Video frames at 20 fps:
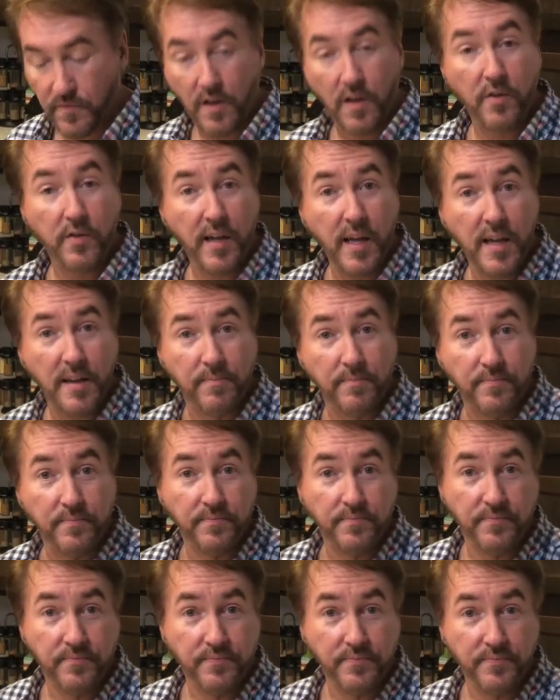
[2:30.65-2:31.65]
Okay,
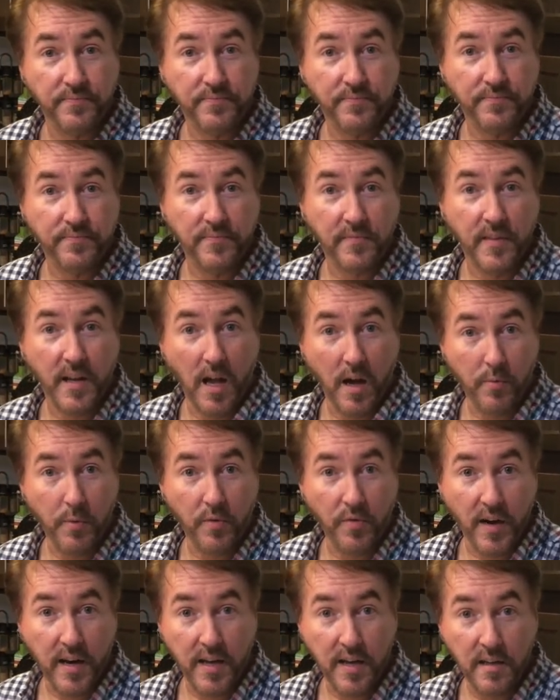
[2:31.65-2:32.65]
now we're
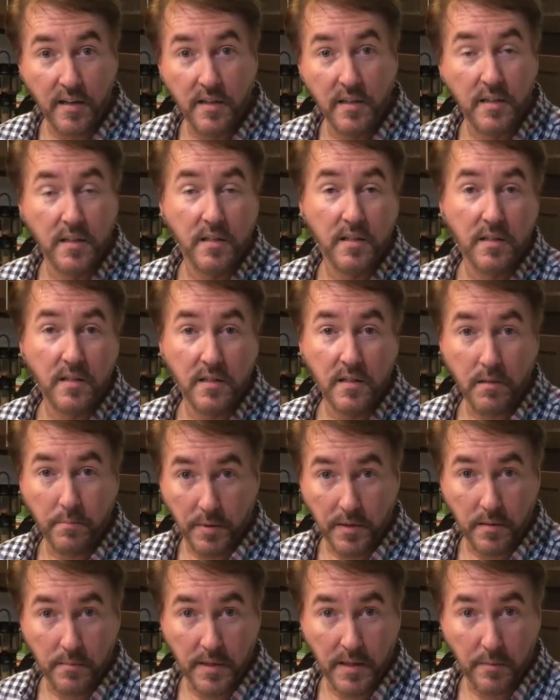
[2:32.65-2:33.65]
ready to
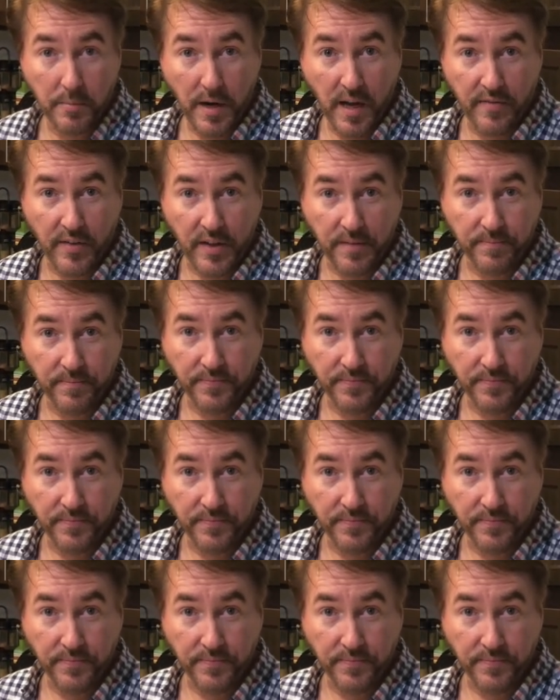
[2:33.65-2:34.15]
put them in the Brava.